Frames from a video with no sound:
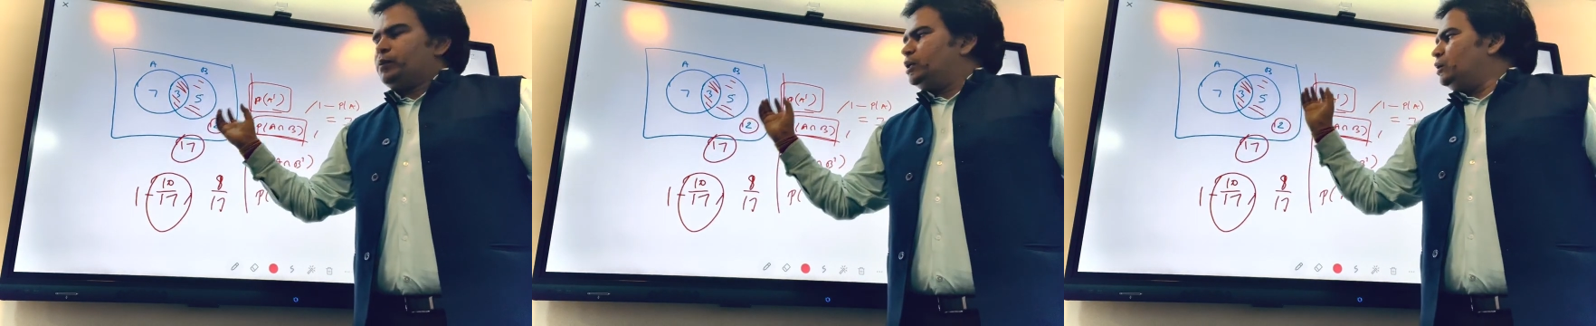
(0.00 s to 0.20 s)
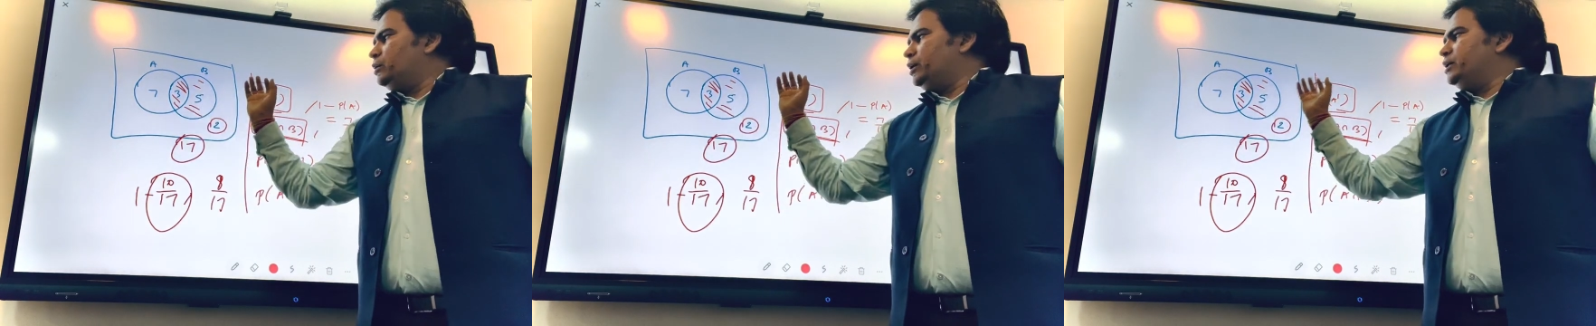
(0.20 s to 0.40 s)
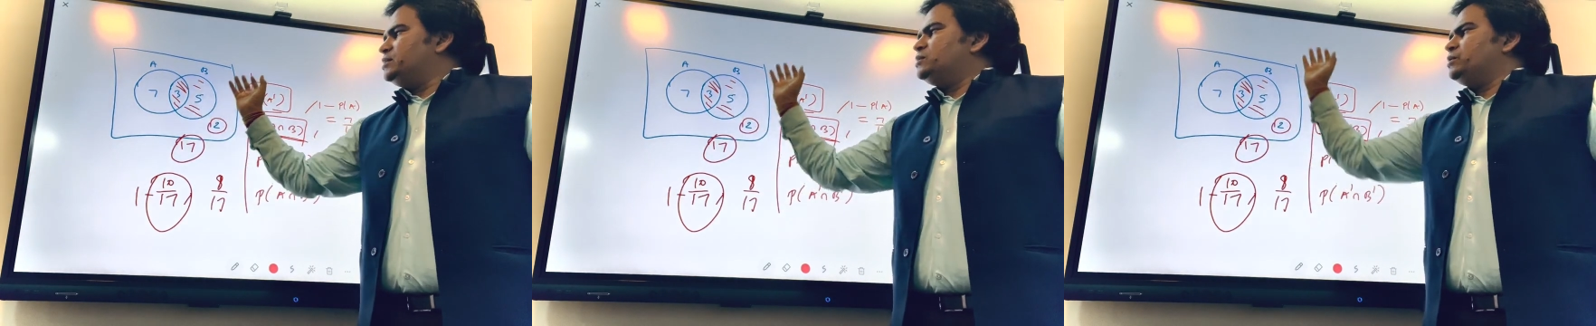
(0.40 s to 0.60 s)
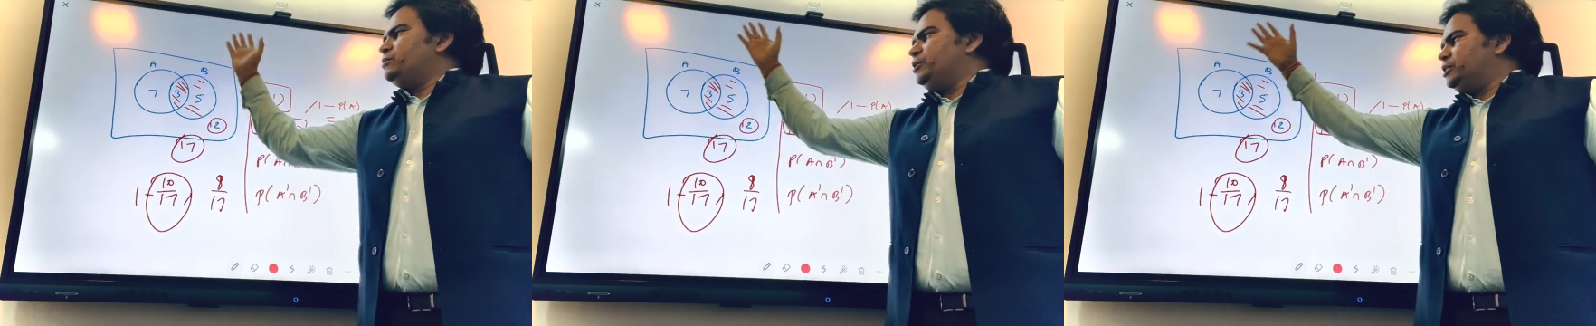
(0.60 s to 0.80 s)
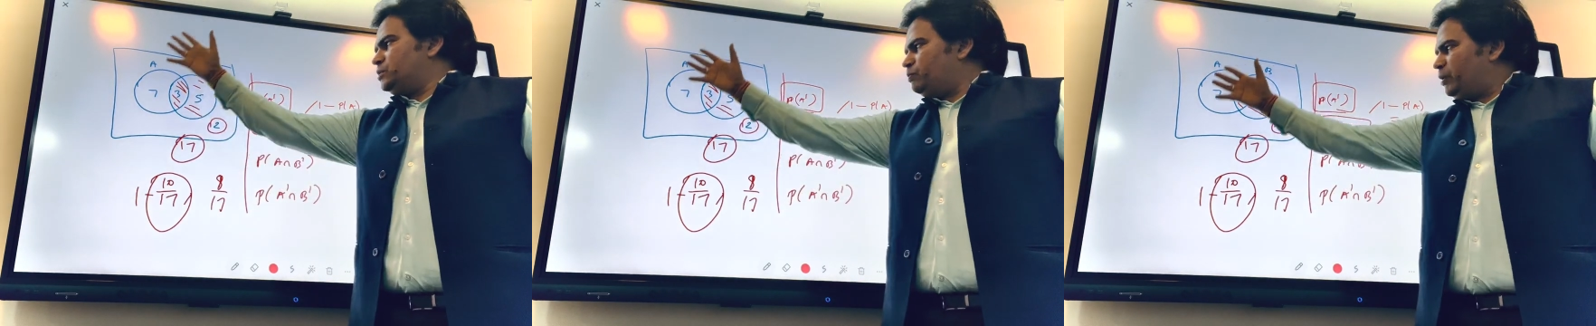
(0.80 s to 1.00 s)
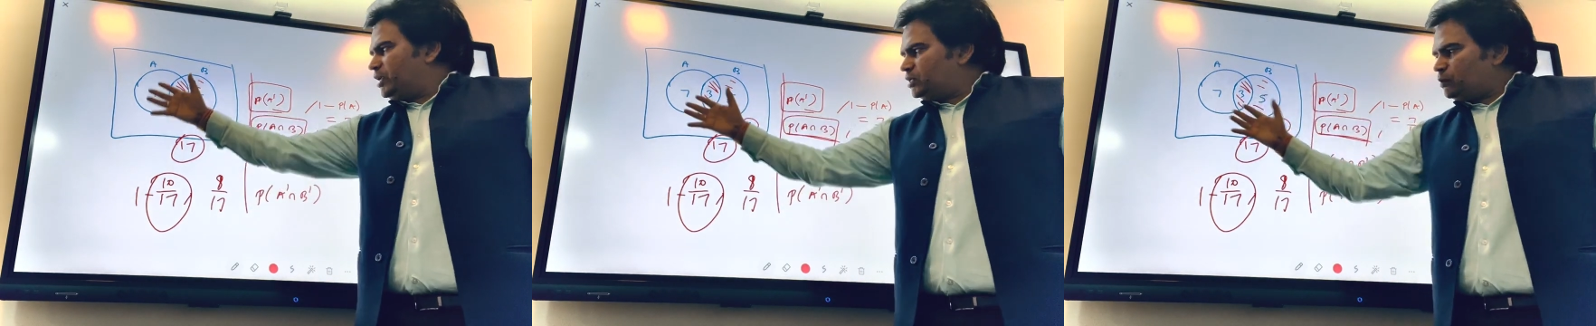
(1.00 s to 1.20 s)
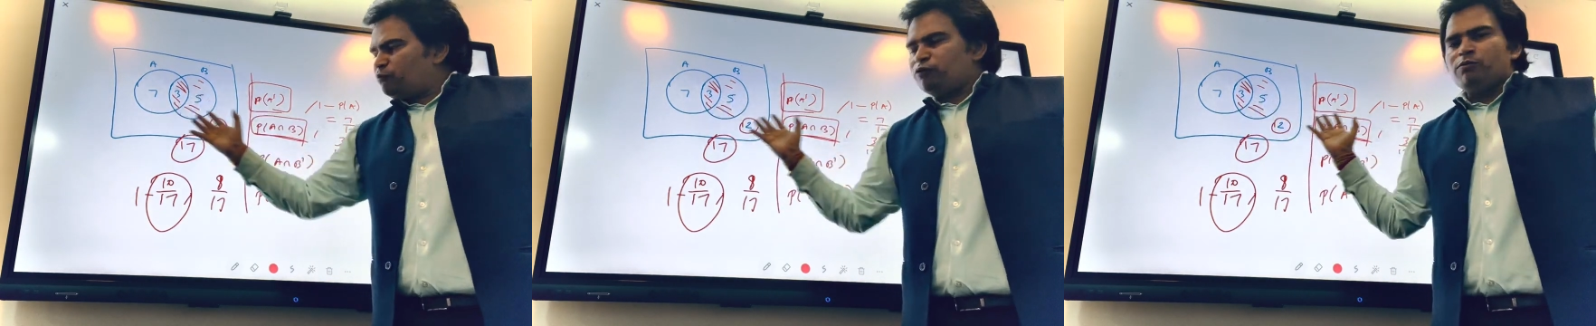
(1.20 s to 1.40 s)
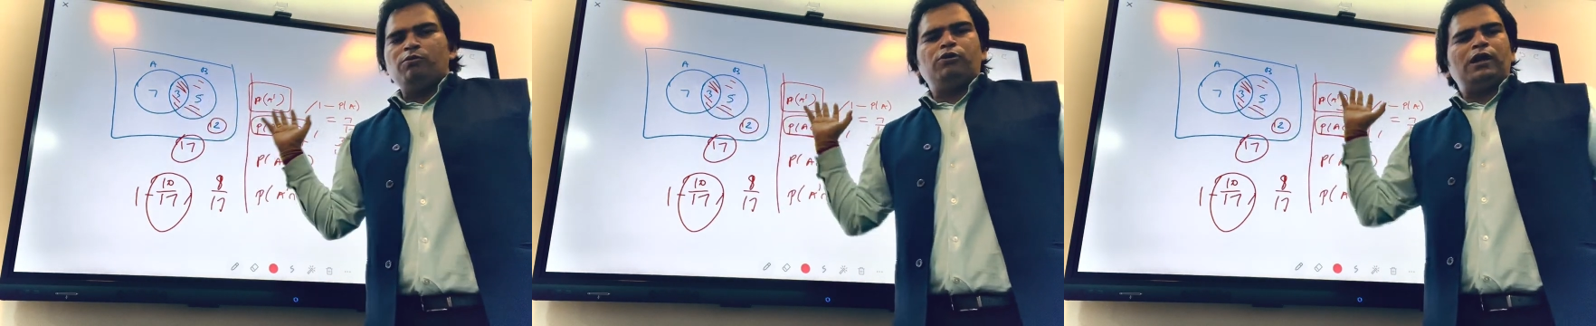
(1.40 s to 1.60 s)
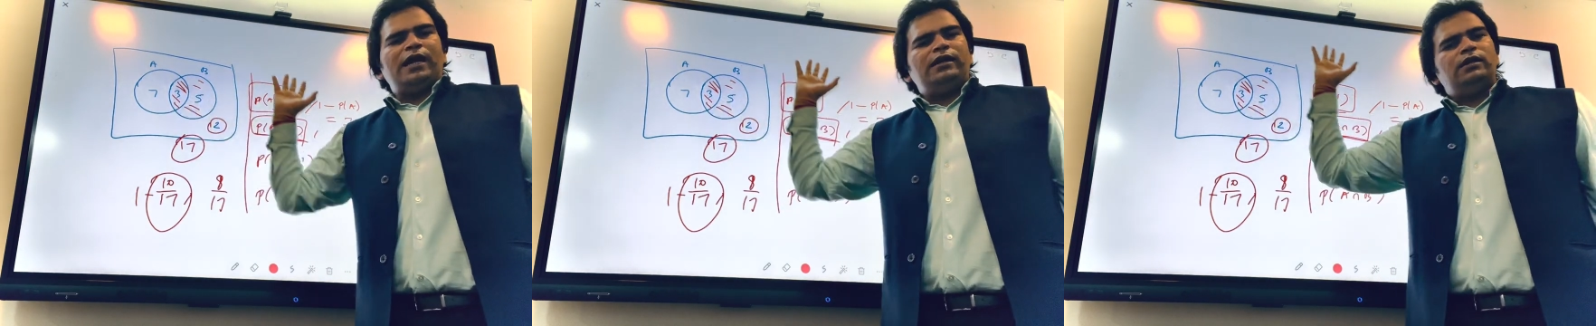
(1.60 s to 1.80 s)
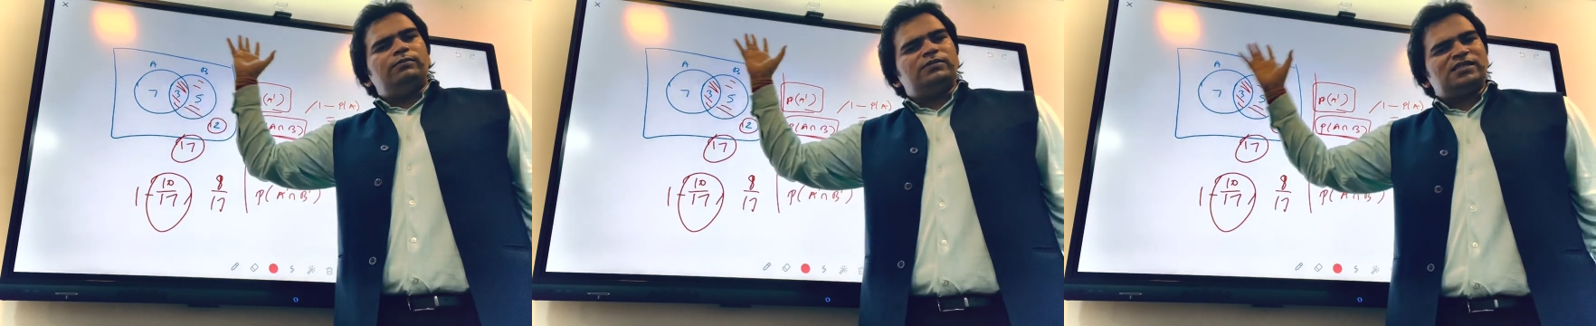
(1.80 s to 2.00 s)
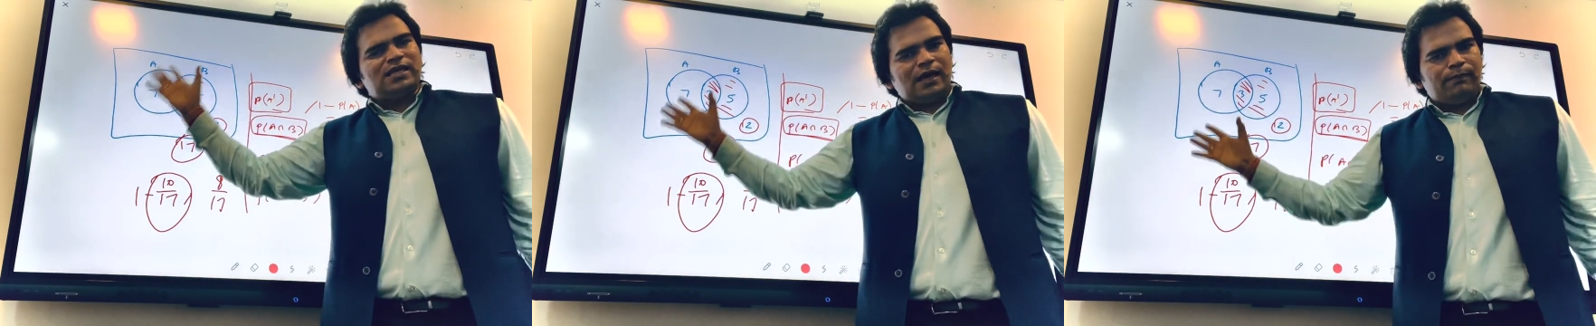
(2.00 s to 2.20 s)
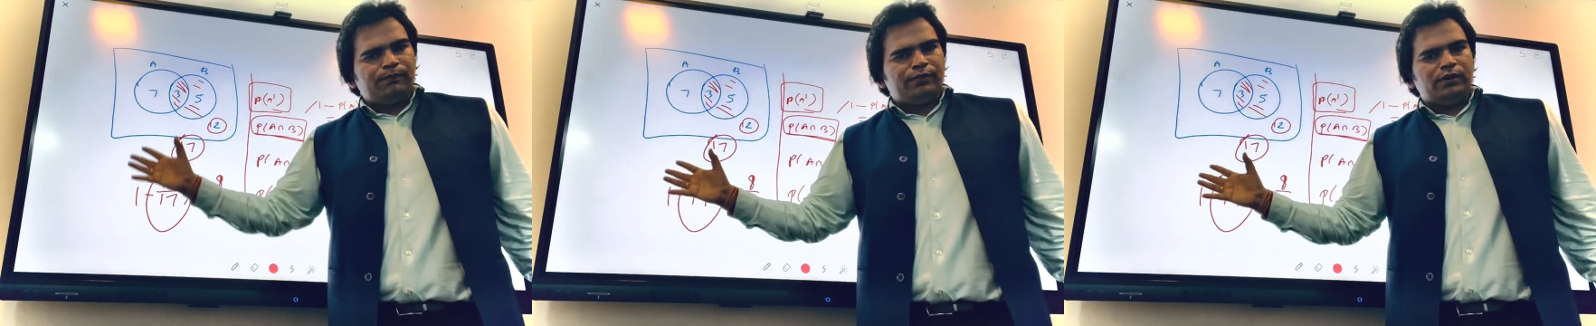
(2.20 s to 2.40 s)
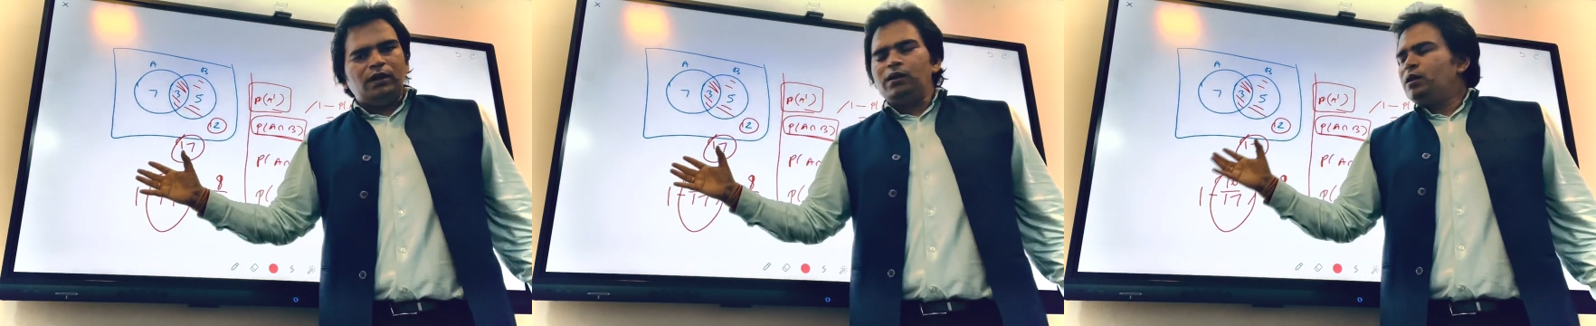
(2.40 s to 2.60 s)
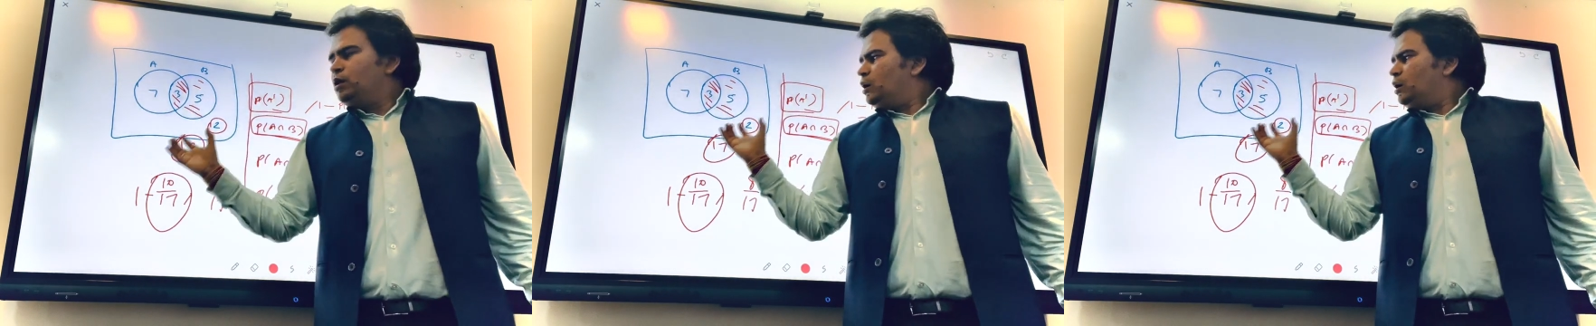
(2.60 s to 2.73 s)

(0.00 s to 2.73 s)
Okay, so it's picked up from random sample